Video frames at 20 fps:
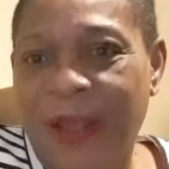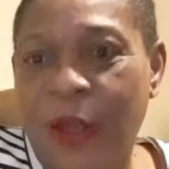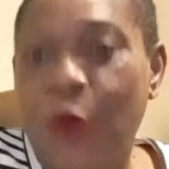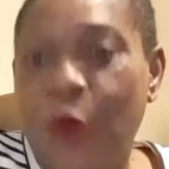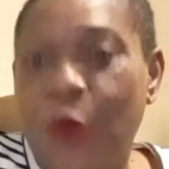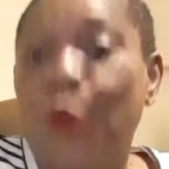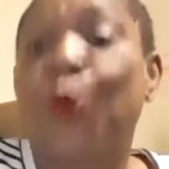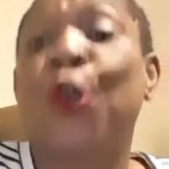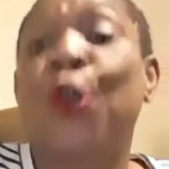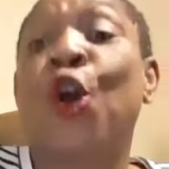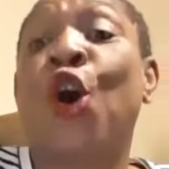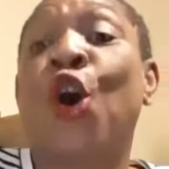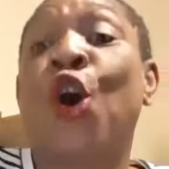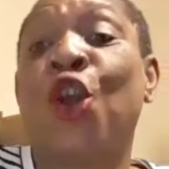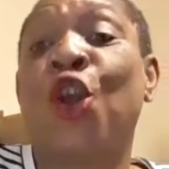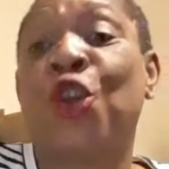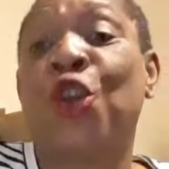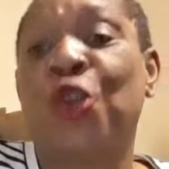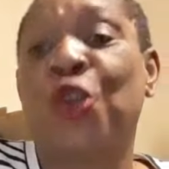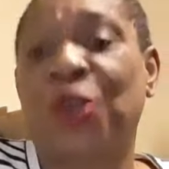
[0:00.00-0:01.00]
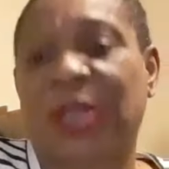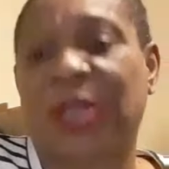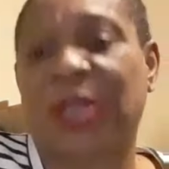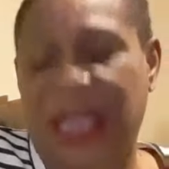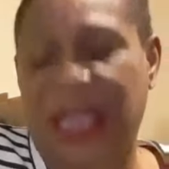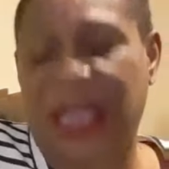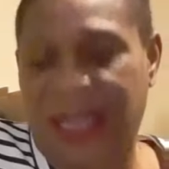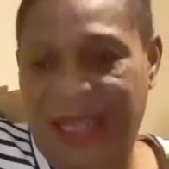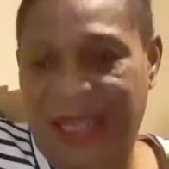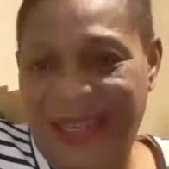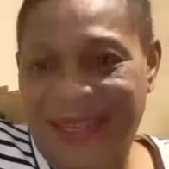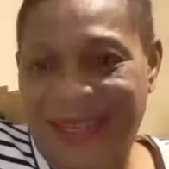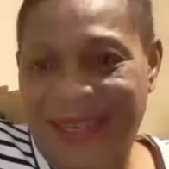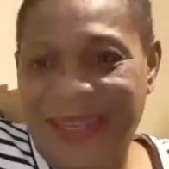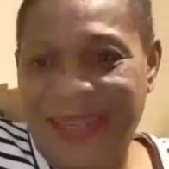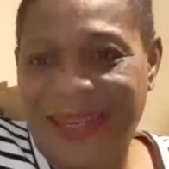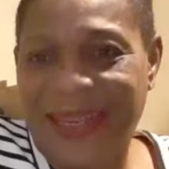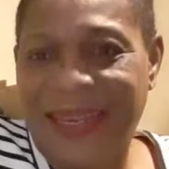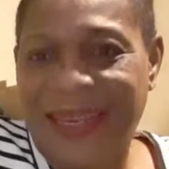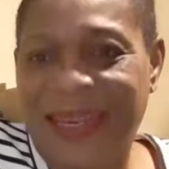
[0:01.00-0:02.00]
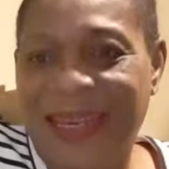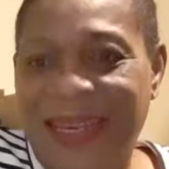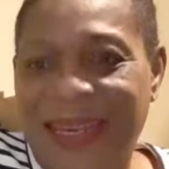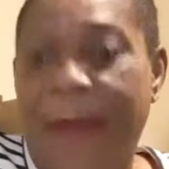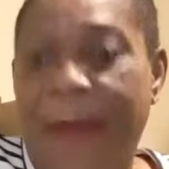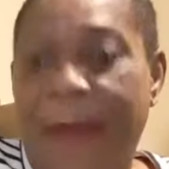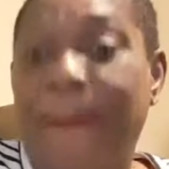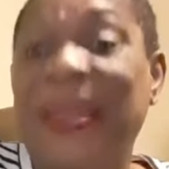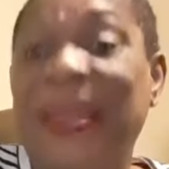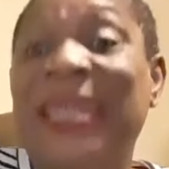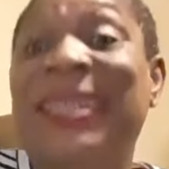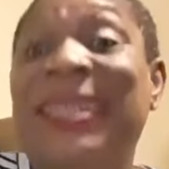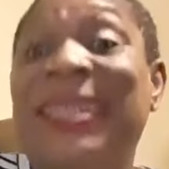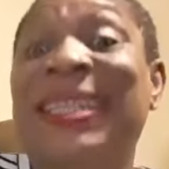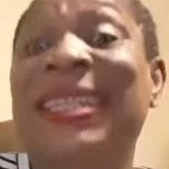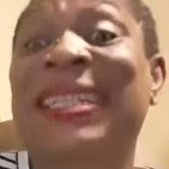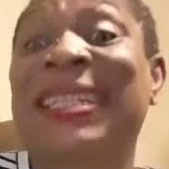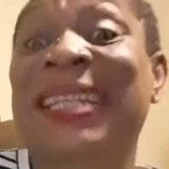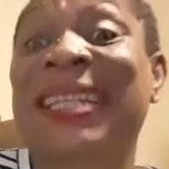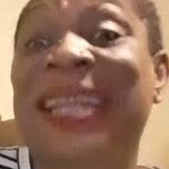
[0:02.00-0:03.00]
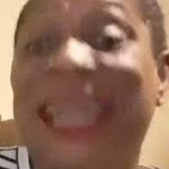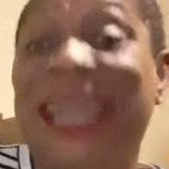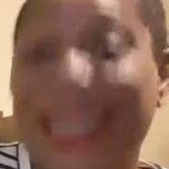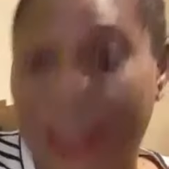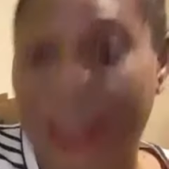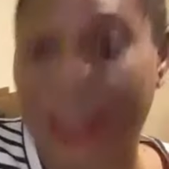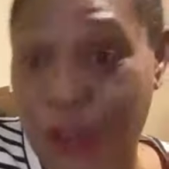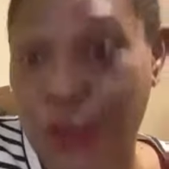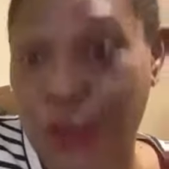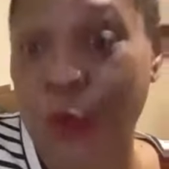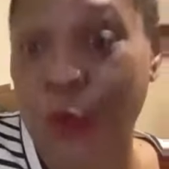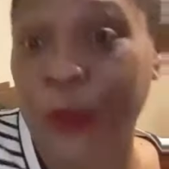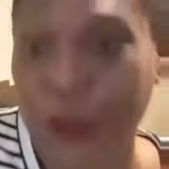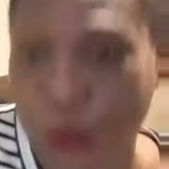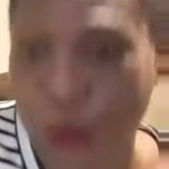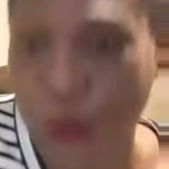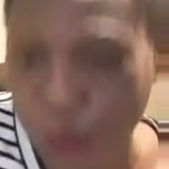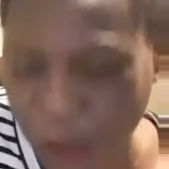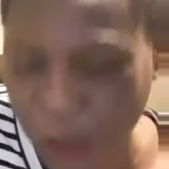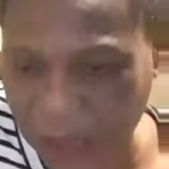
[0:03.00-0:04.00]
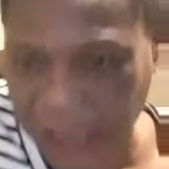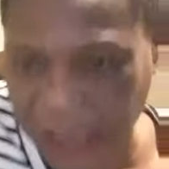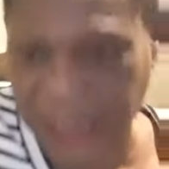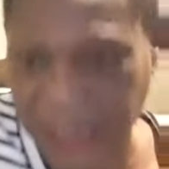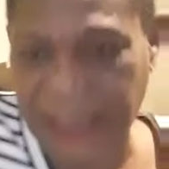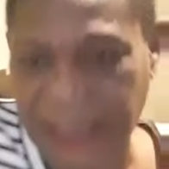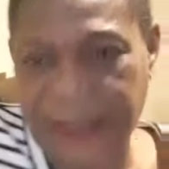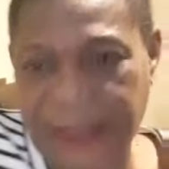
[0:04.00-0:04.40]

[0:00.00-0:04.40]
we all know say that been disgraced to a country.